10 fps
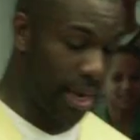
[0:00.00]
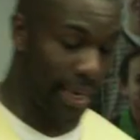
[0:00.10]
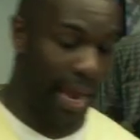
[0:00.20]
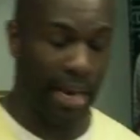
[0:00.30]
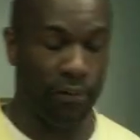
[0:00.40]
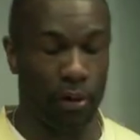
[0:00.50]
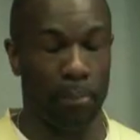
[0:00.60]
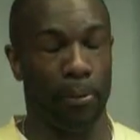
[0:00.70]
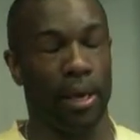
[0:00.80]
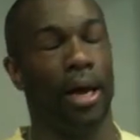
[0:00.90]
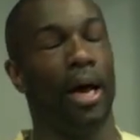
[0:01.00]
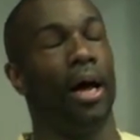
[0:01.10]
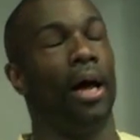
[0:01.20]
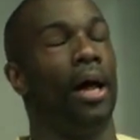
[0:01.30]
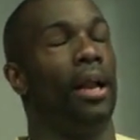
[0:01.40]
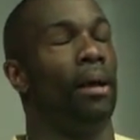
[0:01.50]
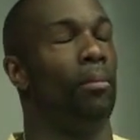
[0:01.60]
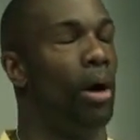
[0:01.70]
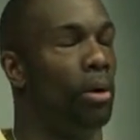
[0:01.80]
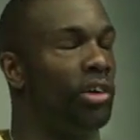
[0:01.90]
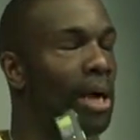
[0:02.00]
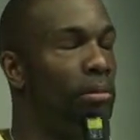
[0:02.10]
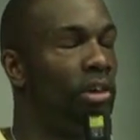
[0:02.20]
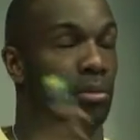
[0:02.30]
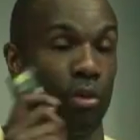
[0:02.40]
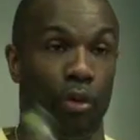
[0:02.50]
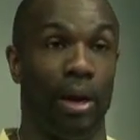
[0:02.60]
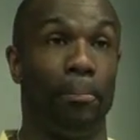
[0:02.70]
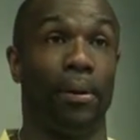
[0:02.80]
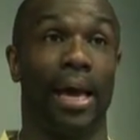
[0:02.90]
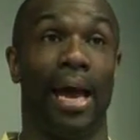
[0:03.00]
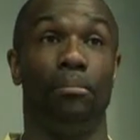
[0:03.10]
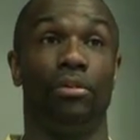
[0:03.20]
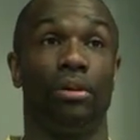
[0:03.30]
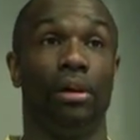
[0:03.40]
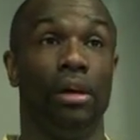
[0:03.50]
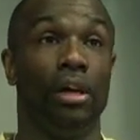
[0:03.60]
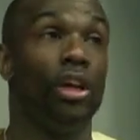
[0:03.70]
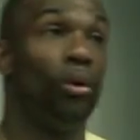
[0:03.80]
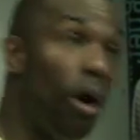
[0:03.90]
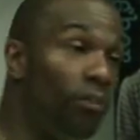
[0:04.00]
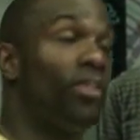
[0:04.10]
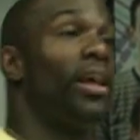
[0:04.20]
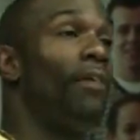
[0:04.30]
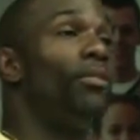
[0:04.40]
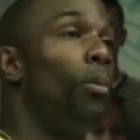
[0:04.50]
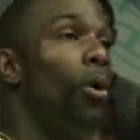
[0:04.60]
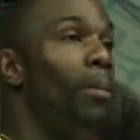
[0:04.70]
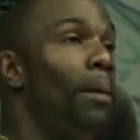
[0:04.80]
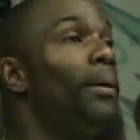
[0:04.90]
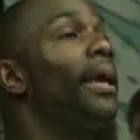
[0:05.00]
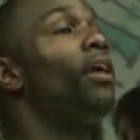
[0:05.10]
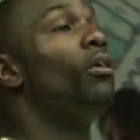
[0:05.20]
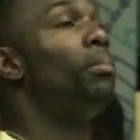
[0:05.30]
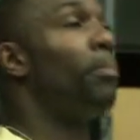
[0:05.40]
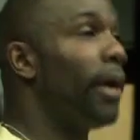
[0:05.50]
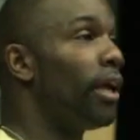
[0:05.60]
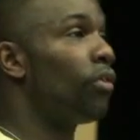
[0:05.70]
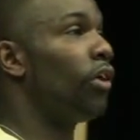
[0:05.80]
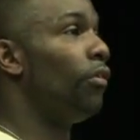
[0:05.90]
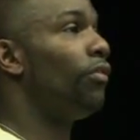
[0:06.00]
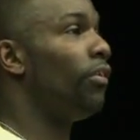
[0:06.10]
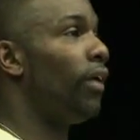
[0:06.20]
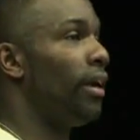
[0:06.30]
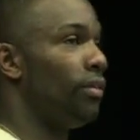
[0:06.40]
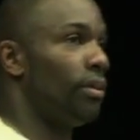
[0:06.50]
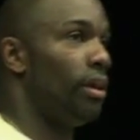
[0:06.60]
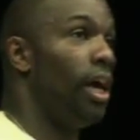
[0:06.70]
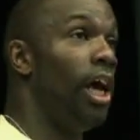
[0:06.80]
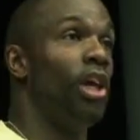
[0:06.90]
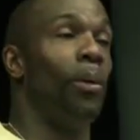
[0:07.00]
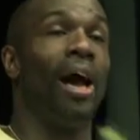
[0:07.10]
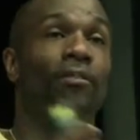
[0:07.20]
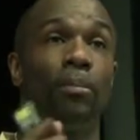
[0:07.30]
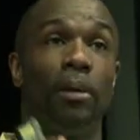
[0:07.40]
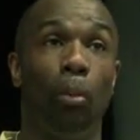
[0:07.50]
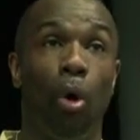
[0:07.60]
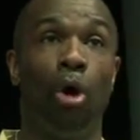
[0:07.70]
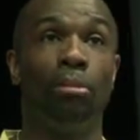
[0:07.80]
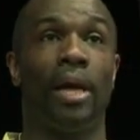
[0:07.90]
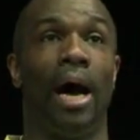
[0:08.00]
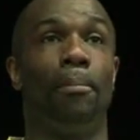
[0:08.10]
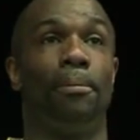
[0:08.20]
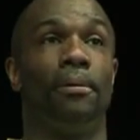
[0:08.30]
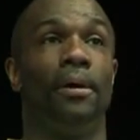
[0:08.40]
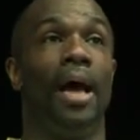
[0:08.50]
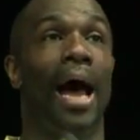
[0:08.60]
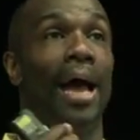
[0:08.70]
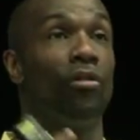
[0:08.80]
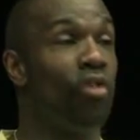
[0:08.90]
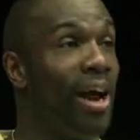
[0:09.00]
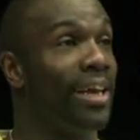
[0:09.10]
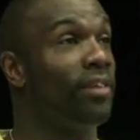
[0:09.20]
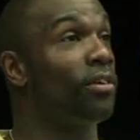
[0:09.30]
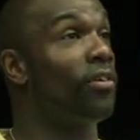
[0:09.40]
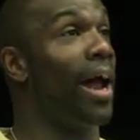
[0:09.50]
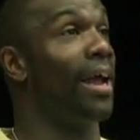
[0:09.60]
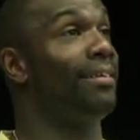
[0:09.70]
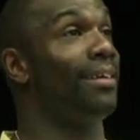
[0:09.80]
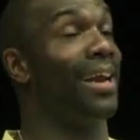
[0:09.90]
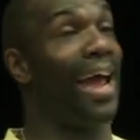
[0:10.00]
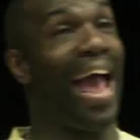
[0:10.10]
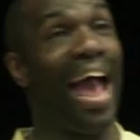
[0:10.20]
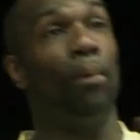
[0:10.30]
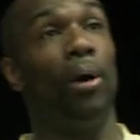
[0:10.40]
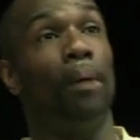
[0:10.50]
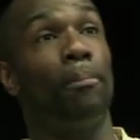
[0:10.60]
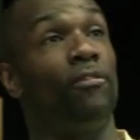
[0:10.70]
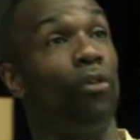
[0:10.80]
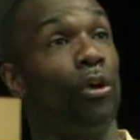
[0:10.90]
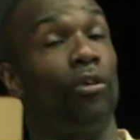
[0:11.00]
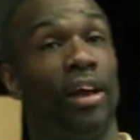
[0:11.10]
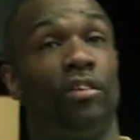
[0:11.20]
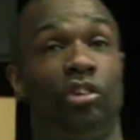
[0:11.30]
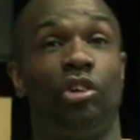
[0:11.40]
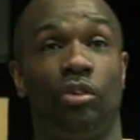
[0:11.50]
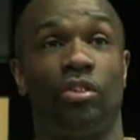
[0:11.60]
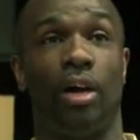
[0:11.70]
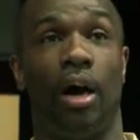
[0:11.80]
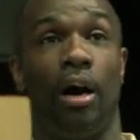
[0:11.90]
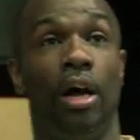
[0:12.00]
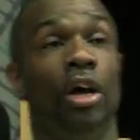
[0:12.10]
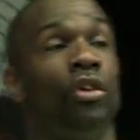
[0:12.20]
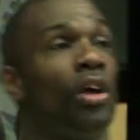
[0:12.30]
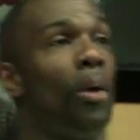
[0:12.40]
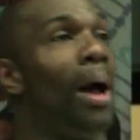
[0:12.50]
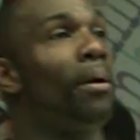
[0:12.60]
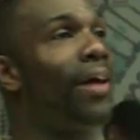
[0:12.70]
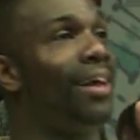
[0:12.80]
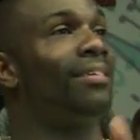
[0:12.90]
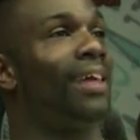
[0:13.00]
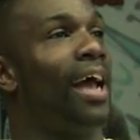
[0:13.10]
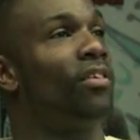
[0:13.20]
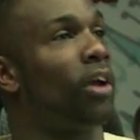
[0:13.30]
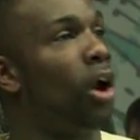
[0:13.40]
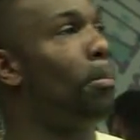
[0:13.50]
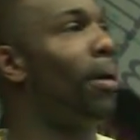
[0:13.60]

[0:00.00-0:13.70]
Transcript: again, if you compete at uh, uh, World Championships or Olympic Games, you obviously have to warm up and get you, prepare yourself for the race. You have to be warmed up and ready to race an hour before your race is due to start. So our race is at 8 o'clock.